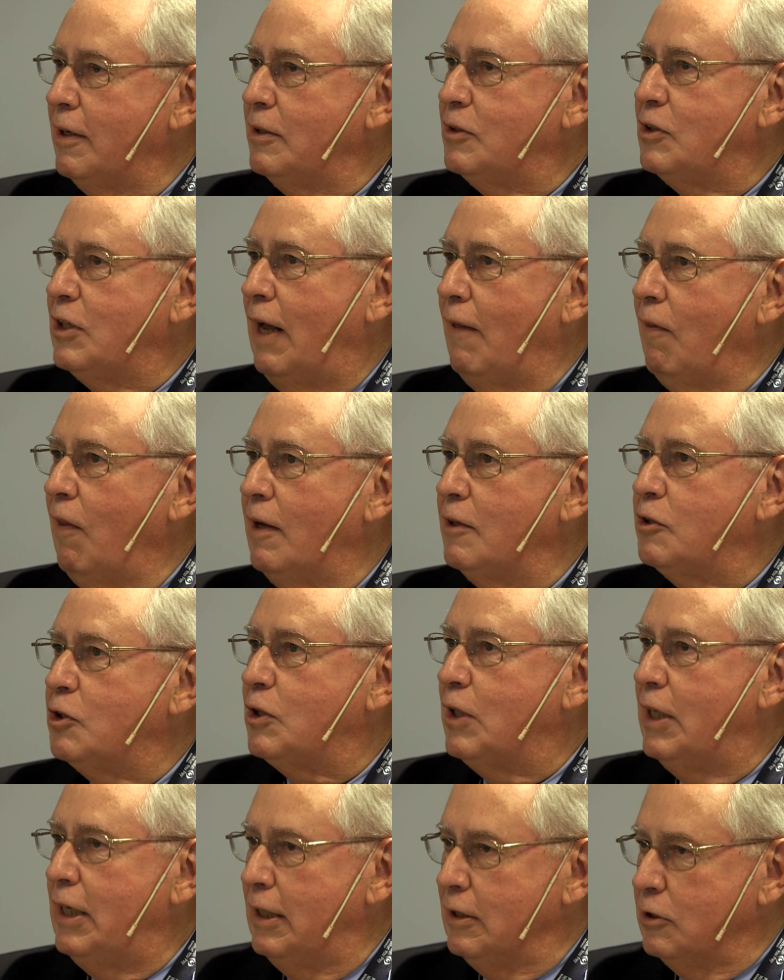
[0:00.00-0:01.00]
to tell
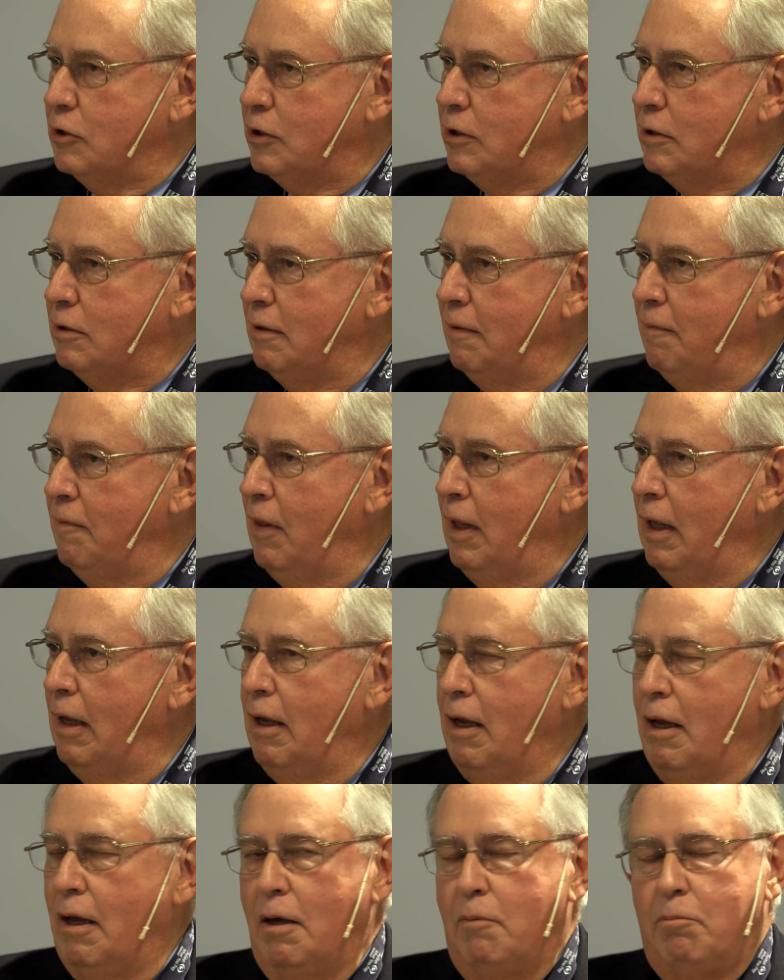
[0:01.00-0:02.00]
us this?
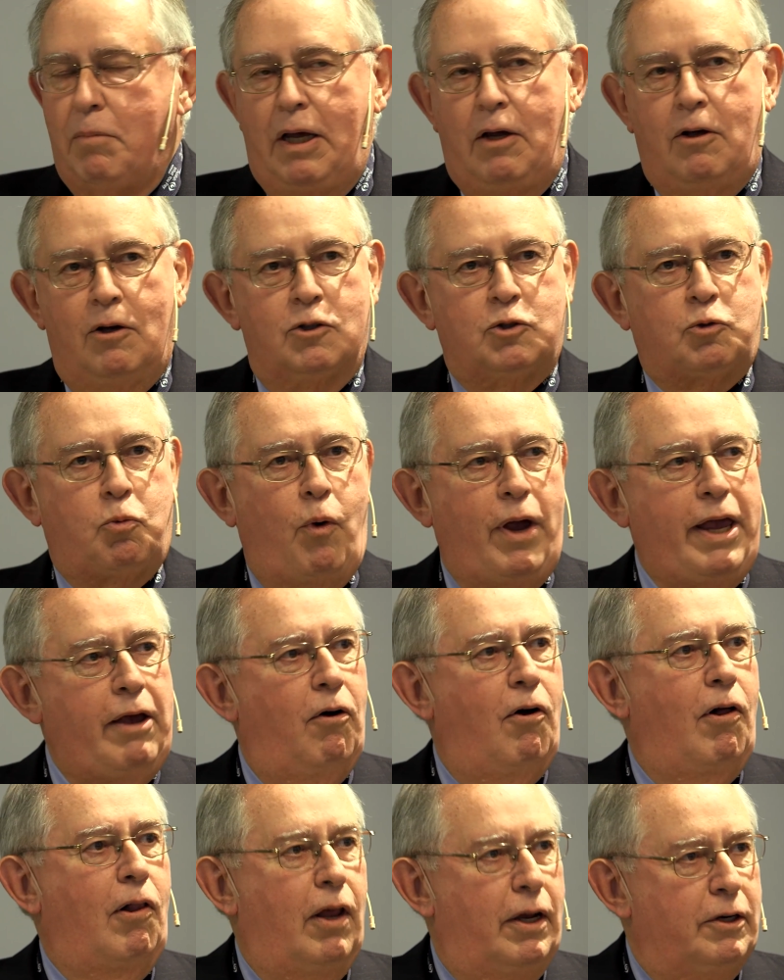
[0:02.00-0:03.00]
Because we
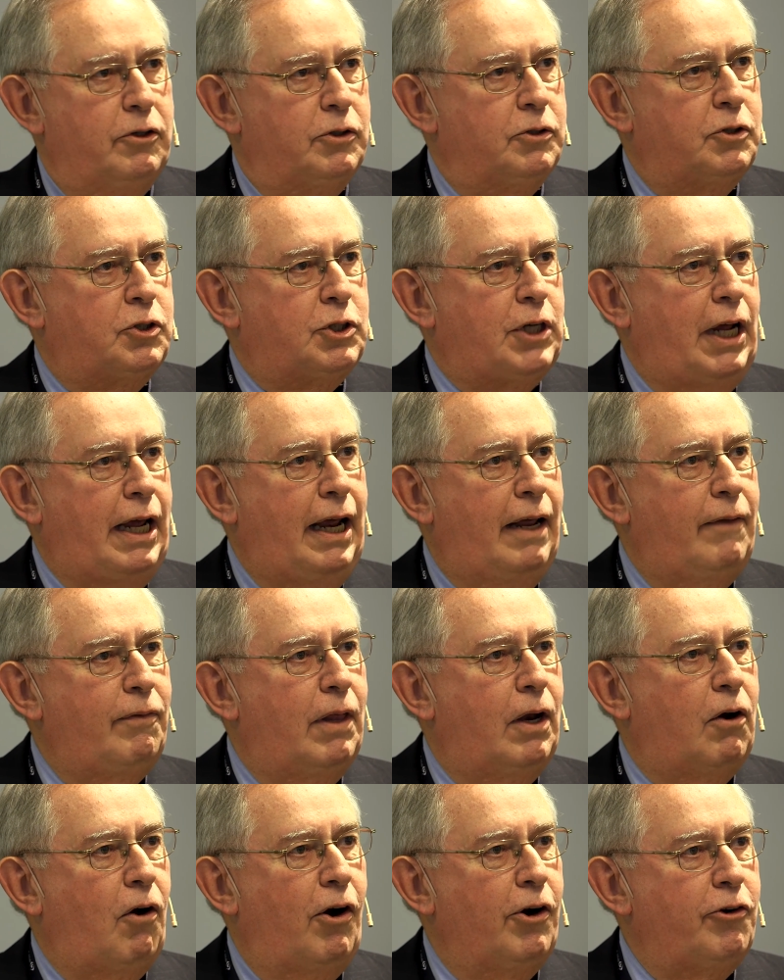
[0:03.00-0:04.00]
all understand
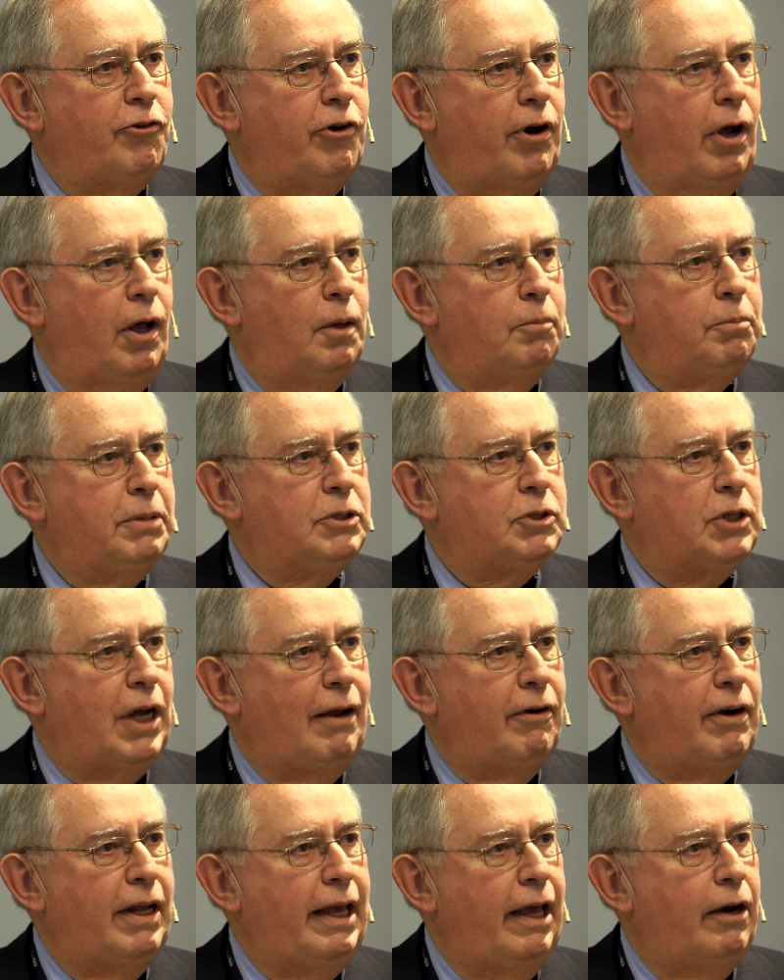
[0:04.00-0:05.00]
that our job is
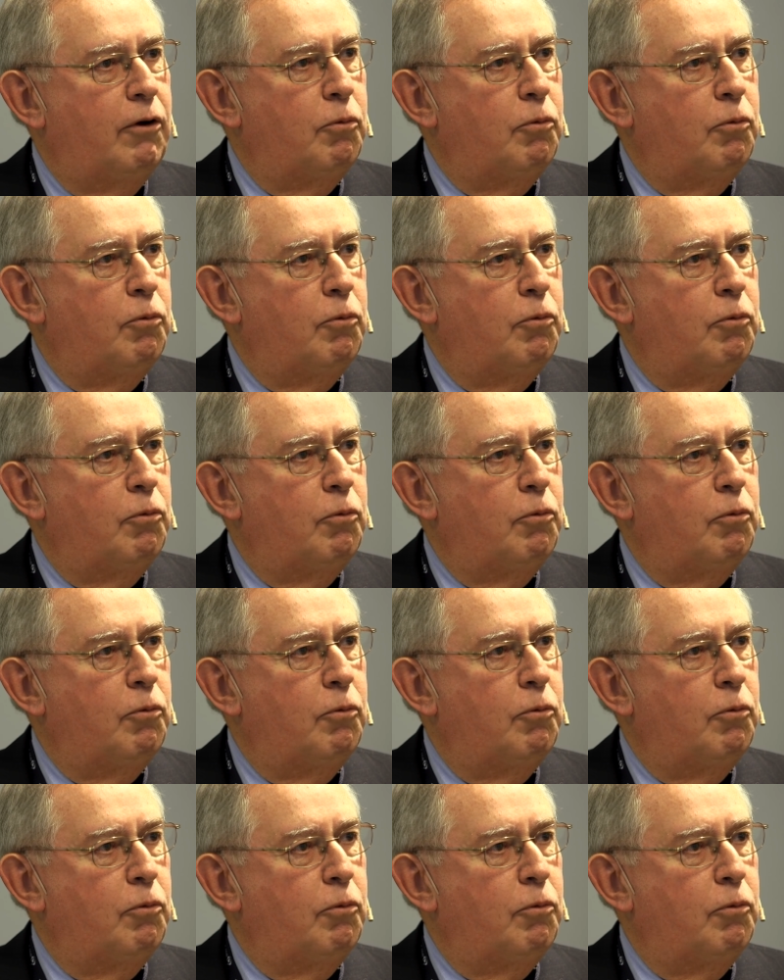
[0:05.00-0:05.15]
how to get